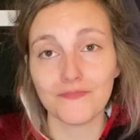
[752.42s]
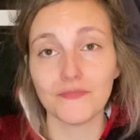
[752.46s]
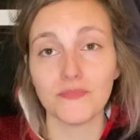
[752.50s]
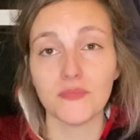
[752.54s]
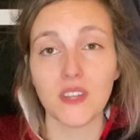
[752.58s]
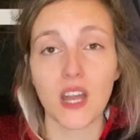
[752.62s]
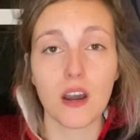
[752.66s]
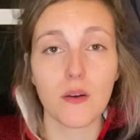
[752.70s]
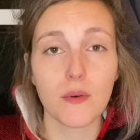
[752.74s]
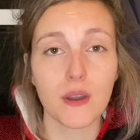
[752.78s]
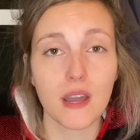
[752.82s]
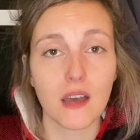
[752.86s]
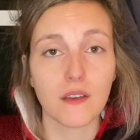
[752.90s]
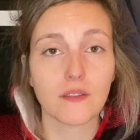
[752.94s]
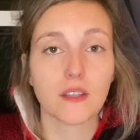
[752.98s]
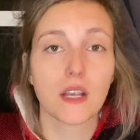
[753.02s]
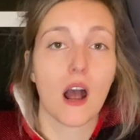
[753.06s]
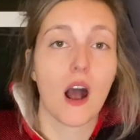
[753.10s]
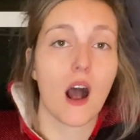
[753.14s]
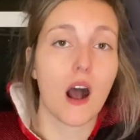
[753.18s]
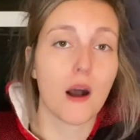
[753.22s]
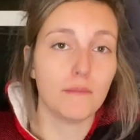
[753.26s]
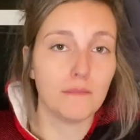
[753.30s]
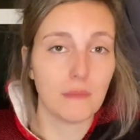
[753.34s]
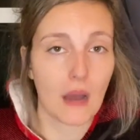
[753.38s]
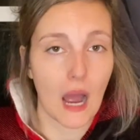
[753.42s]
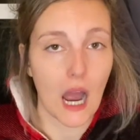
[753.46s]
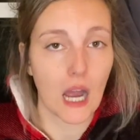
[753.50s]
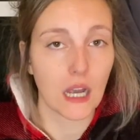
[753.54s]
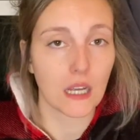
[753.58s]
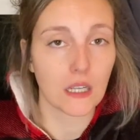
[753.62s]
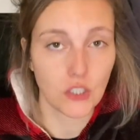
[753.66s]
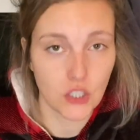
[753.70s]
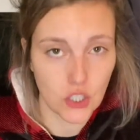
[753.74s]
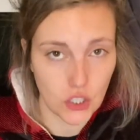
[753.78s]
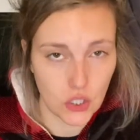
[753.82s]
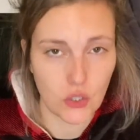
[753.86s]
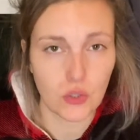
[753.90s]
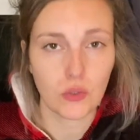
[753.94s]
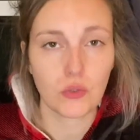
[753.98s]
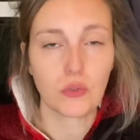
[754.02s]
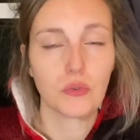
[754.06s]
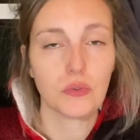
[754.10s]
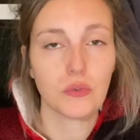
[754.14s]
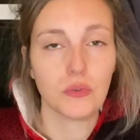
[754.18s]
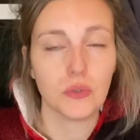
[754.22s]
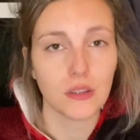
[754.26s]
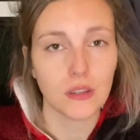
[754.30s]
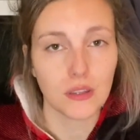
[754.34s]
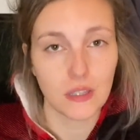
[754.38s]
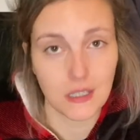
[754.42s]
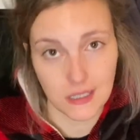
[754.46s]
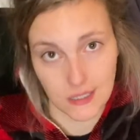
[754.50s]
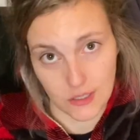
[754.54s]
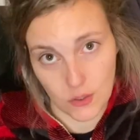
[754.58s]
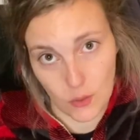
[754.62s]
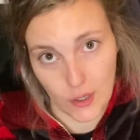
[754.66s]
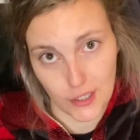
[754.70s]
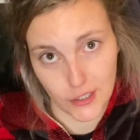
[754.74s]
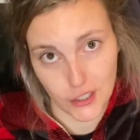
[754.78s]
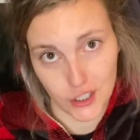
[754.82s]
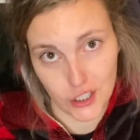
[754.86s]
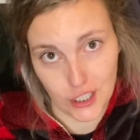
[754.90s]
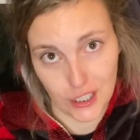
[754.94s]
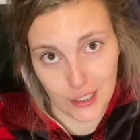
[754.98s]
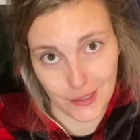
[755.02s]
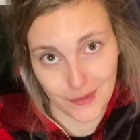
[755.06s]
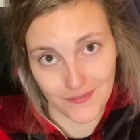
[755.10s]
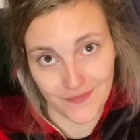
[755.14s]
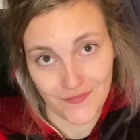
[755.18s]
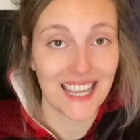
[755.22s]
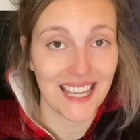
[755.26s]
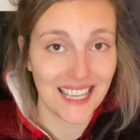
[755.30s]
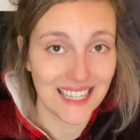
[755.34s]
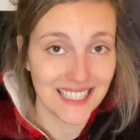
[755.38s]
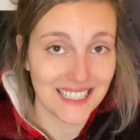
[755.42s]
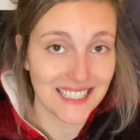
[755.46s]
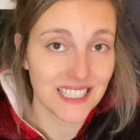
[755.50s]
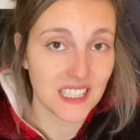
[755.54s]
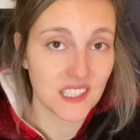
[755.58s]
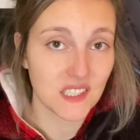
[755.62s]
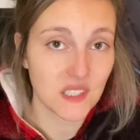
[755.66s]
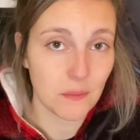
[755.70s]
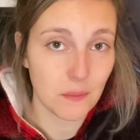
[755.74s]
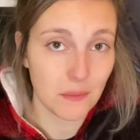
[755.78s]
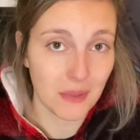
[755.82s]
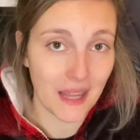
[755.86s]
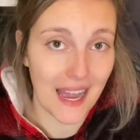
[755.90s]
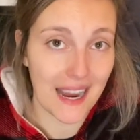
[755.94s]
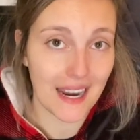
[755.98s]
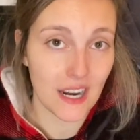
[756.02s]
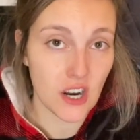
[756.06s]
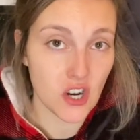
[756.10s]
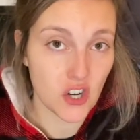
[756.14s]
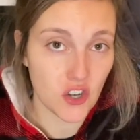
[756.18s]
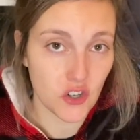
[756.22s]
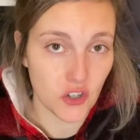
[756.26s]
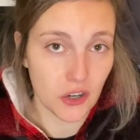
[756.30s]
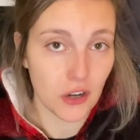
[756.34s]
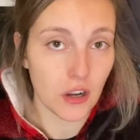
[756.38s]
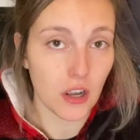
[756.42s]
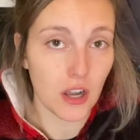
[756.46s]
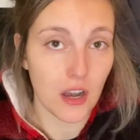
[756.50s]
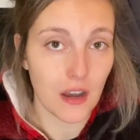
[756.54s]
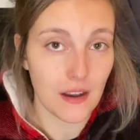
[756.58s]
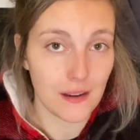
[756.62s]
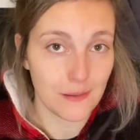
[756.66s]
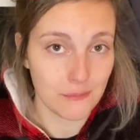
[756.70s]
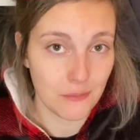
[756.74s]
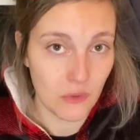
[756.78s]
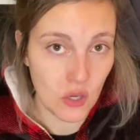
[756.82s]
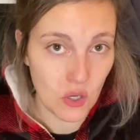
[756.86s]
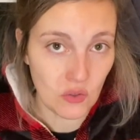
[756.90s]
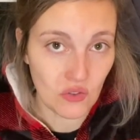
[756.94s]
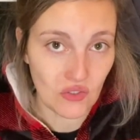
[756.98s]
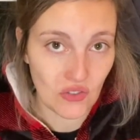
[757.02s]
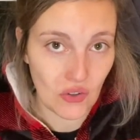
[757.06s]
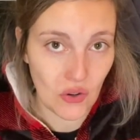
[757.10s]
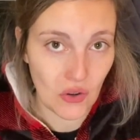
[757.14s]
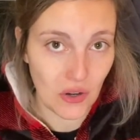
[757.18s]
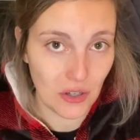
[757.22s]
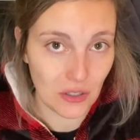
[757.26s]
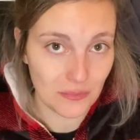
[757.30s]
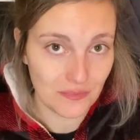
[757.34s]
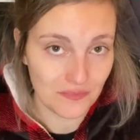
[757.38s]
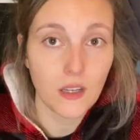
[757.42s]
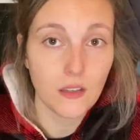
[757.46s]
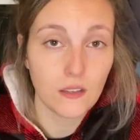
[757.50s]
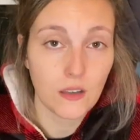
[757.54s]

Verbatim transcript: Now we have to hop back to this question. Is The Black Crook a musical?